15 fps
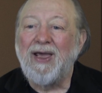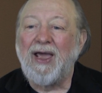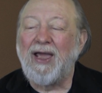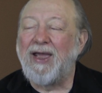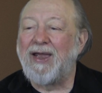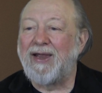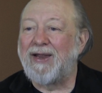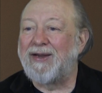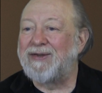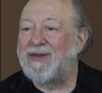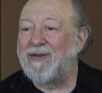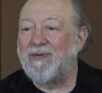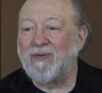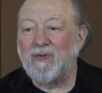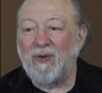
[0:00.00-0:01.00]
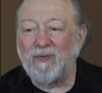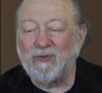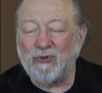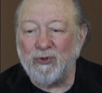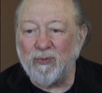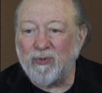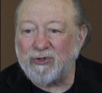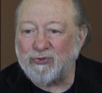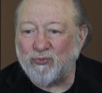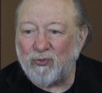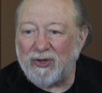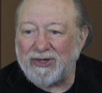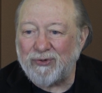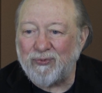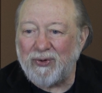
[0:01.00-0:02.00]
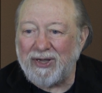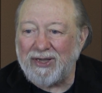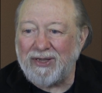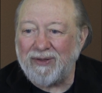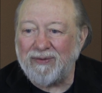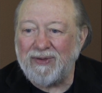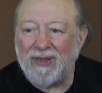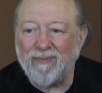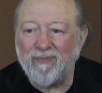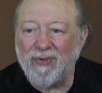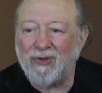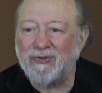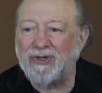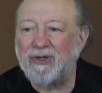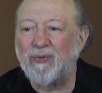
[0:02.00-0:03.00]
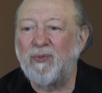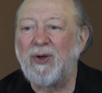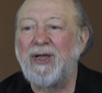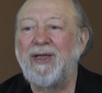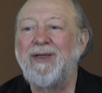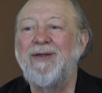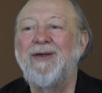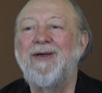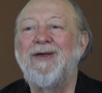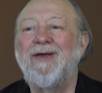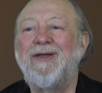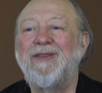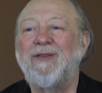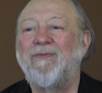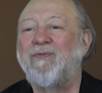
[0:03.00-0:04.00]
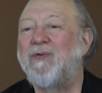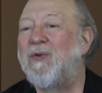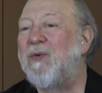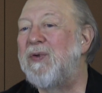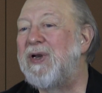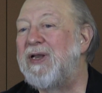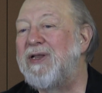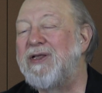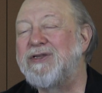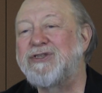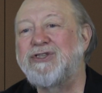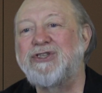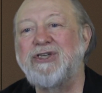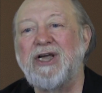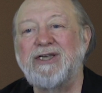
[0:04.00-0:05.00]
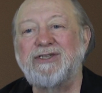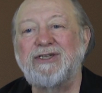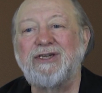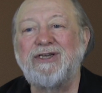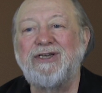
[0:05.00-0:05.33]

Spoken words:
And the tumors went away, they melted away. The fluid in his chest